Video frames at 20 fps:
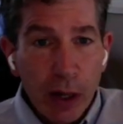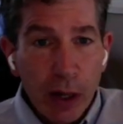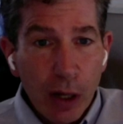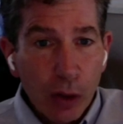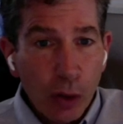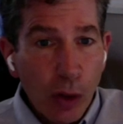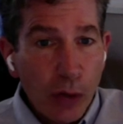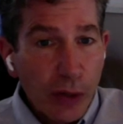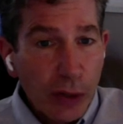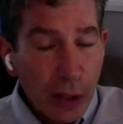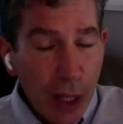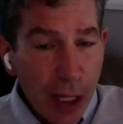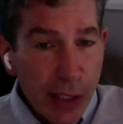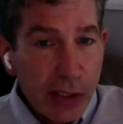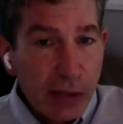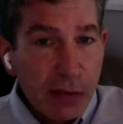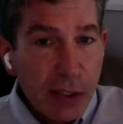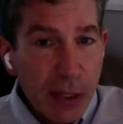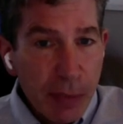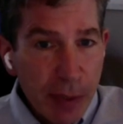along the
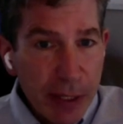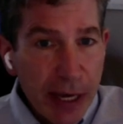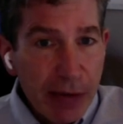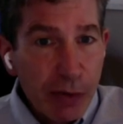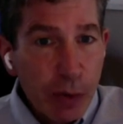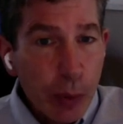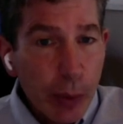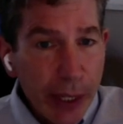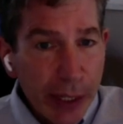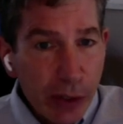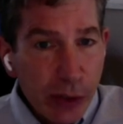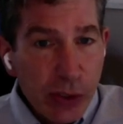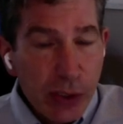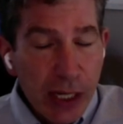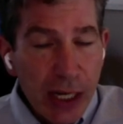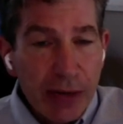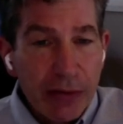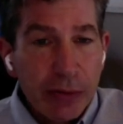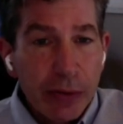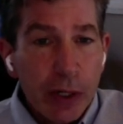lines of keeping everyone else
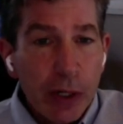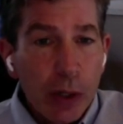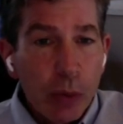safe,